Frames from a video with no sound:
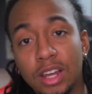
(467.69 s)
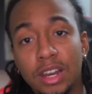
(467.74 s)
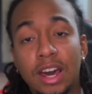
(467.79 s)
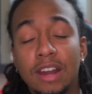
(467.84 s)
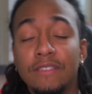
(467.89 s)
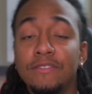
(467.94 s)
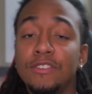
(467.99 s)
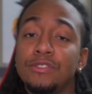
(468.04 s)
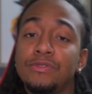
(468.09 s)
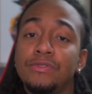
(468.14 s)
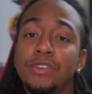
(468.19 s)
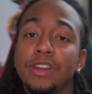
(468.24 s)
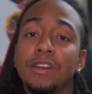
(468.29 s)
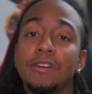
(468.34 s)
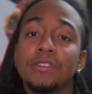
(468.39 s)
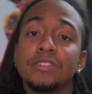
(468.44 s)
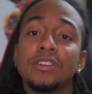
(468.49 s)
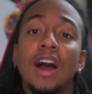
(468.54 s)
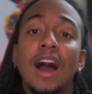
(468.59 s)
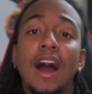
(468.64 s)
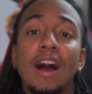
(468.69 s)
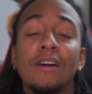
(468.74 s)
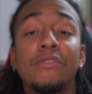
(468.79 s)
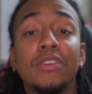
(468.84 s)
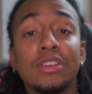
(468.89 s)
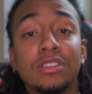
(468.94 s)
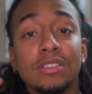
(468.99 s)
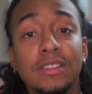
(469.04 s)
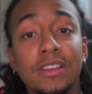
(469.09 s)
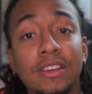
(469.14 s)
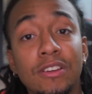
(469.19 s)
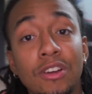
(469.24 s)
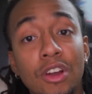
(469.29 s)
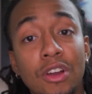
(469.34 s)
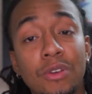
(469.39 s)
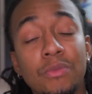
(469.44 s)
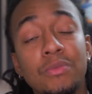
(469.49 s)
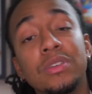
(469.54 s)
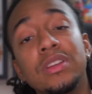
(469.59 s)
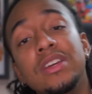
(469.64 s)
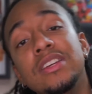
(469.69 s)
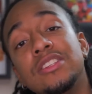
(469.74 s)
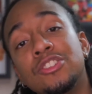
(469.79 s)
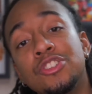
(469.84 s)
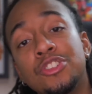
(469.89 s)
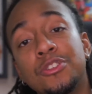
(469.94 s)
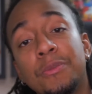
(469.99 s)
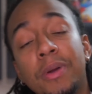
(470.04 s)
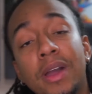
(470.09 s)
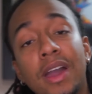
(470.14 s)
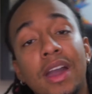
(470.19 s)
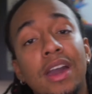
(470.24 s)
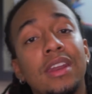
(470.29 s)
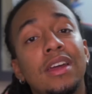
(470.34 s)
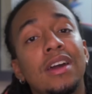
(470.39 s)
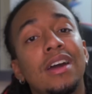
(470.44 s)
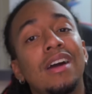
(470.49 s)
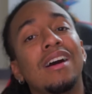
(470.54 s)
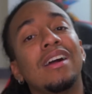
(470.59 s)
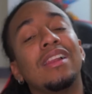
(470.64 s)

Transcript: a lot of these figures obviously release in Japan